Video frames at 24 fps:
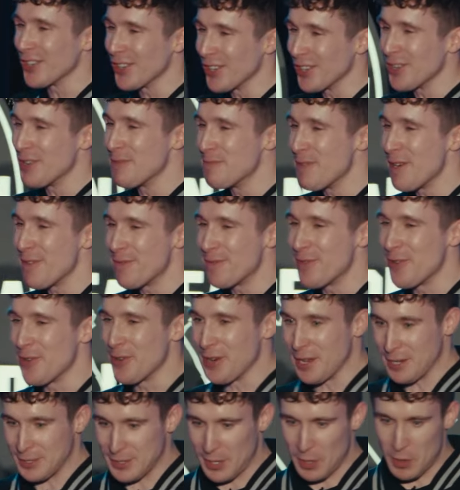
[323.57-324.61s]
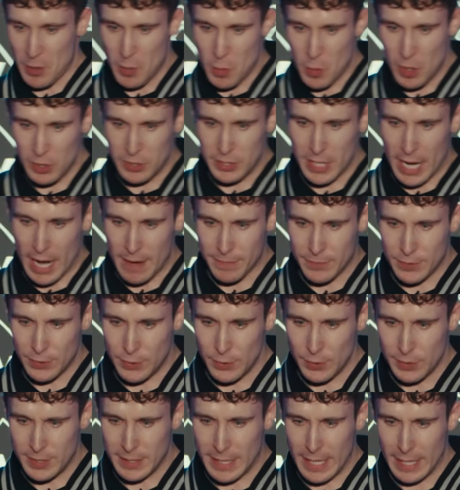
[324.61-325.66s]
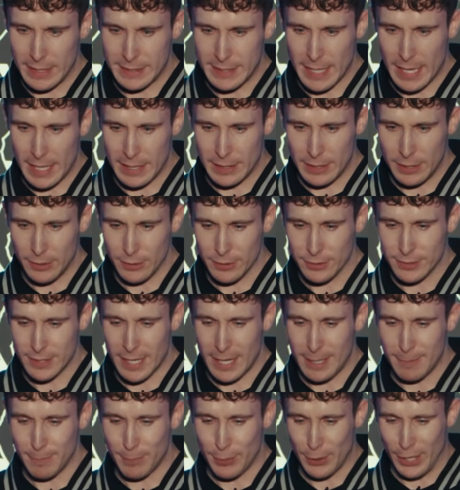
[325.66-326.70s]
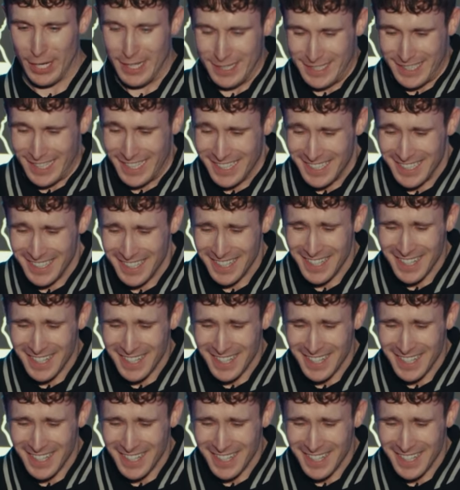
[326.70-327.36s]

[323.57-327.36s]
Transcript: Googling on my phone, I start going, what do you have to do to get 10 years in prison?